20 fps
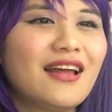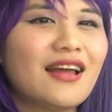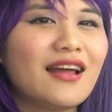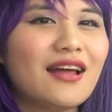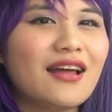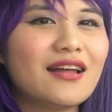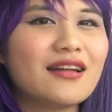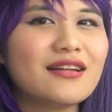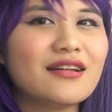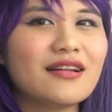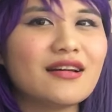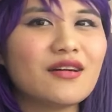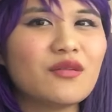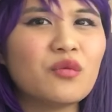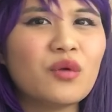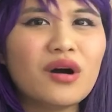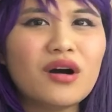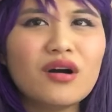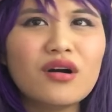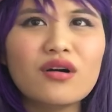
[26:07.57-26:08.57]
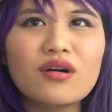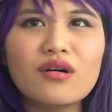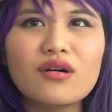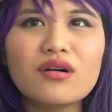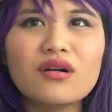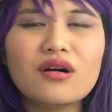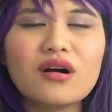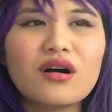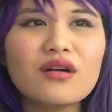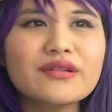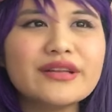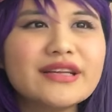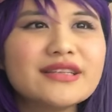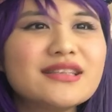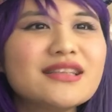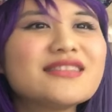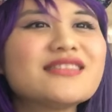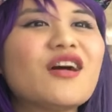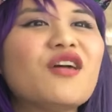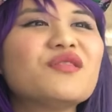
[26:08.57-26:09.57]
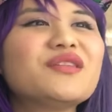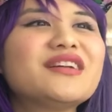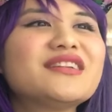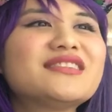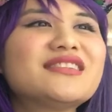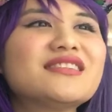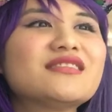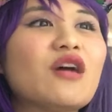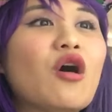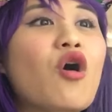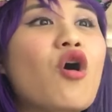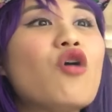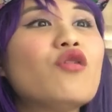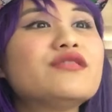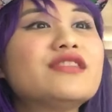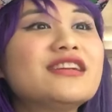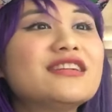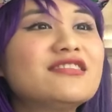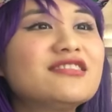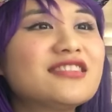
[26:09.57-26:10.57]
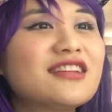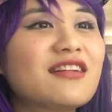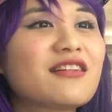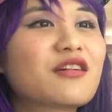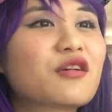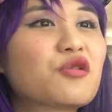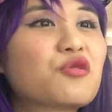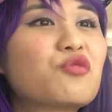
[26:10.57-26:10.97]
And, whoa, there's a